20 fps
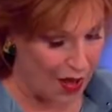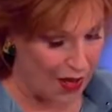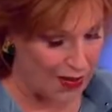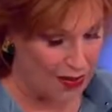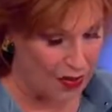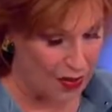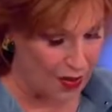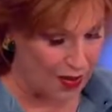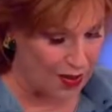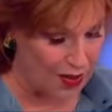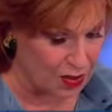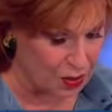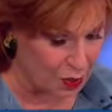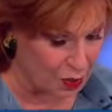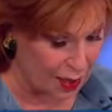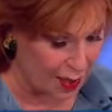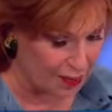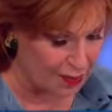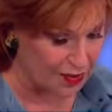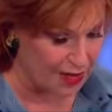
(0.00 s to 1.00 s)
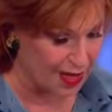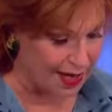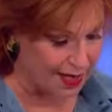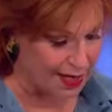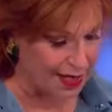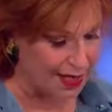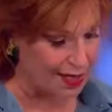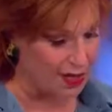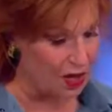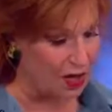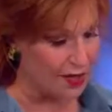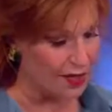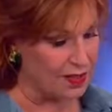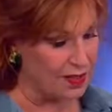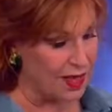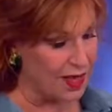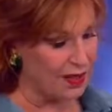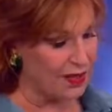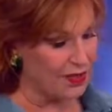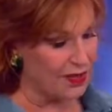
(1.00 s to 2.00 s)
who has on his website
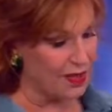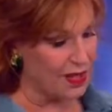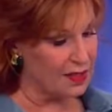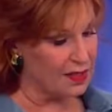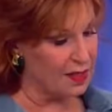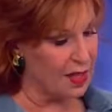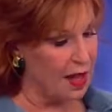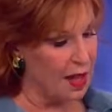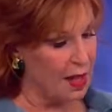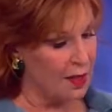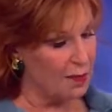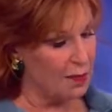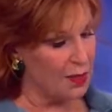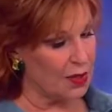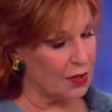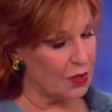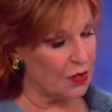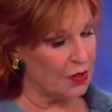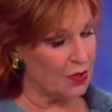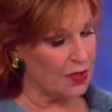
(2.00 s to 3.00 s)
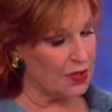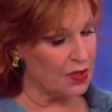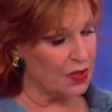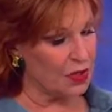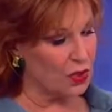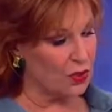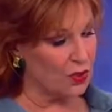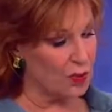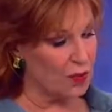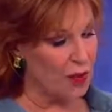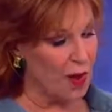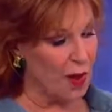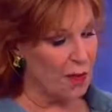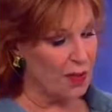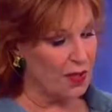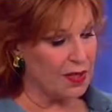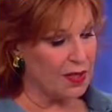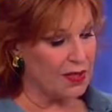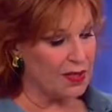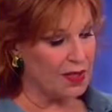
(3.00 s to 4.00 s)
headlines like this, Bill Kristol,
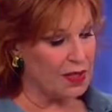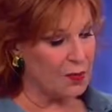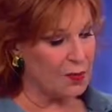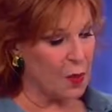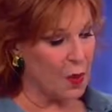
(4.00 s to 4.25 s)
Republican